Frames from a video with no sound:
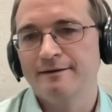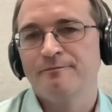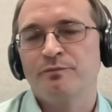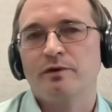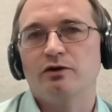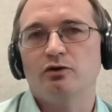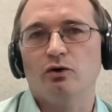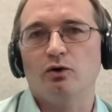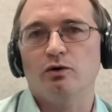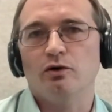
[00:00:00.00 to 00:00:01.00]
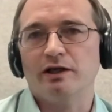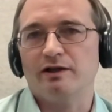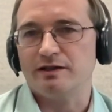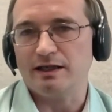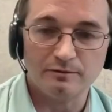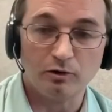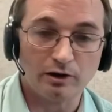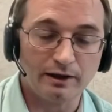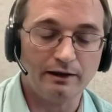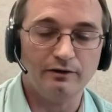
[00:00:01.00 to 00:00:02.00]
you're looking at the data modeling and
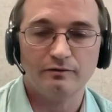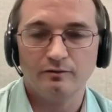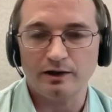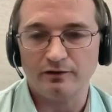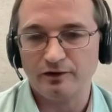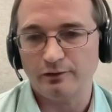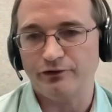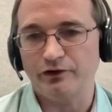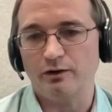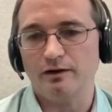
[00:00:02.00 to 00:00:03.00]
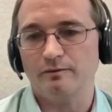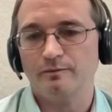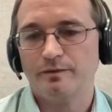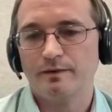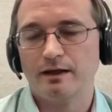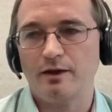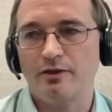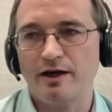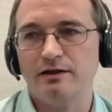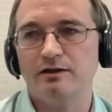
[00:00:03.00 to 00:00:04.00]
where the fields are going. And then
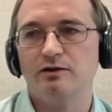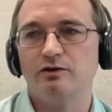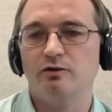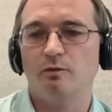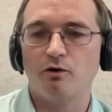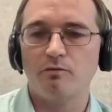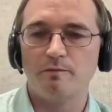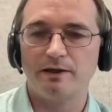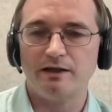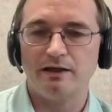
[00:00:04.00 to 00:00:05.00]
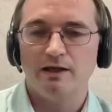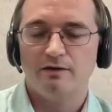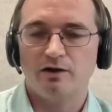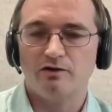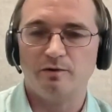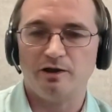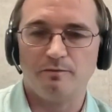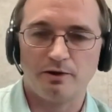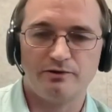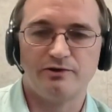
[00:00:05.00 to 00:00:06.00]
you're probably going to be the
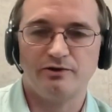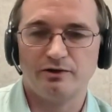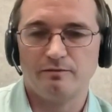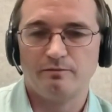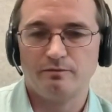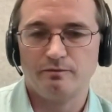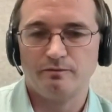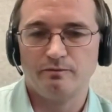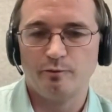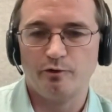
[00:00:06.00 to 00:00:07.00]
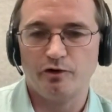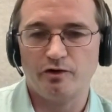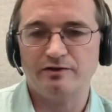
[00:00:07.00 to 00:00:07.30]
person that then